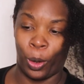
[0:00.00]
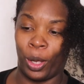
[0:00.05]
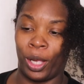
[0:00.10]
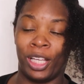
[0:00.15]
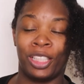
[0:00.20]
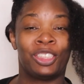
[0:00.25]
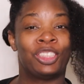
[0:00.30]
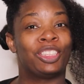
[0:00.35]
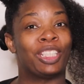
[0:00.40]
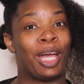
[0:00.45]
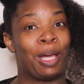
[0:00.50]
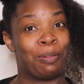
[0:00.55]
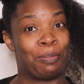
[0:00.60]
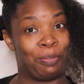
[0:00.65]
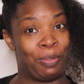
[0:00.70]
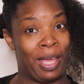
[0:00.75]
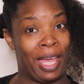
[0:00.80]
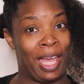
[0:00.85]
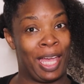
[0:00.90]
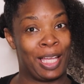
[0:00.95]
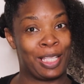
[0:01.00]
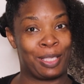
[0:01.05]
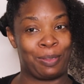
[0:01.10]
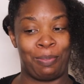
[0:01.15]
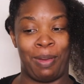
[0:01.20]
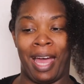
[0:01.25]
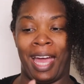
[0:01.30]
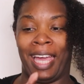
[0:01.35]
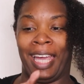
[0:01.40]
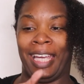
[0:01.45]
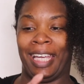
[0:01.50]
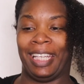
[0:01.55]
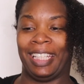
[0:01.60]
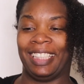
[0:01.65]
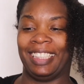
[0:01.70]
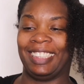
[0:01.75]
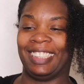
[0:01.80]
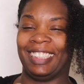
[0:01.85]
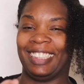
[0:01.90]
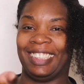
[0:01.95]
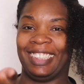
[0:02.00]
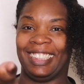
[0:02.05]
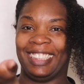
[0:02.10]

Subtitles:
it shot past my hand.